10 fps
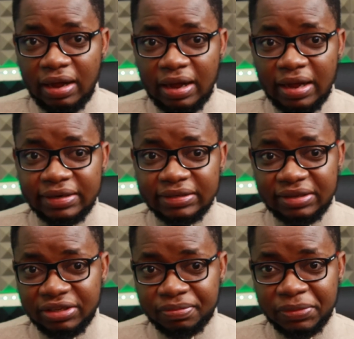And it
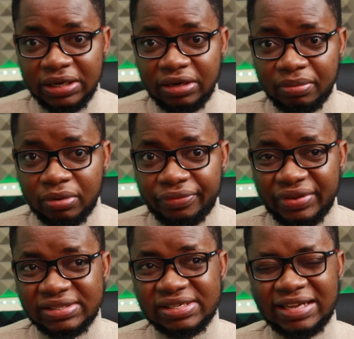gives me a little bit of
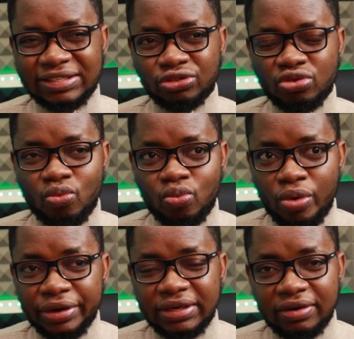insight into
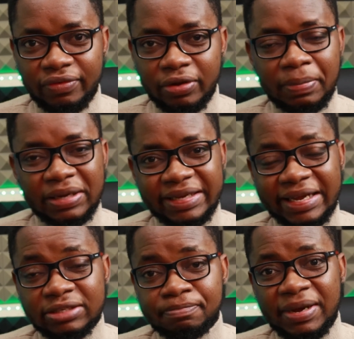what the developers are
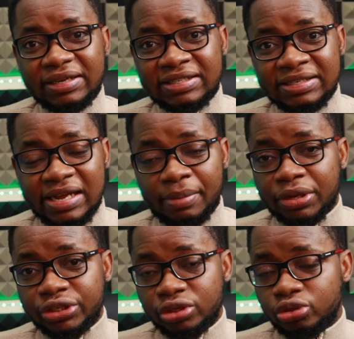expecting the
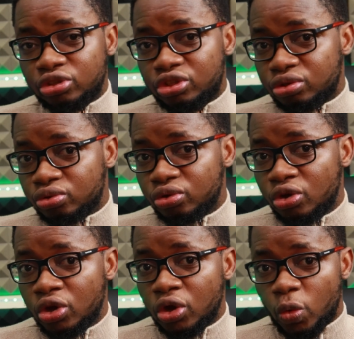application to do
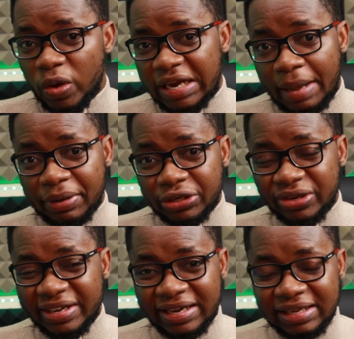when the
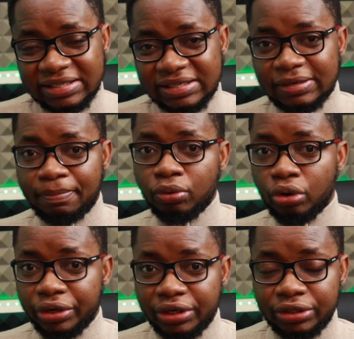application gets
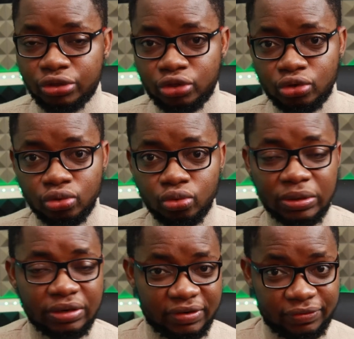deployed to
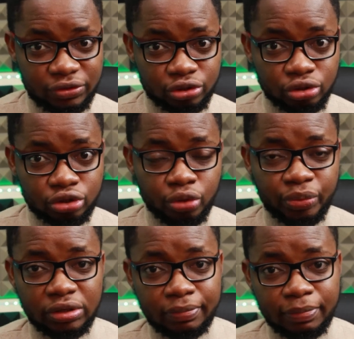whatever infrastructure we're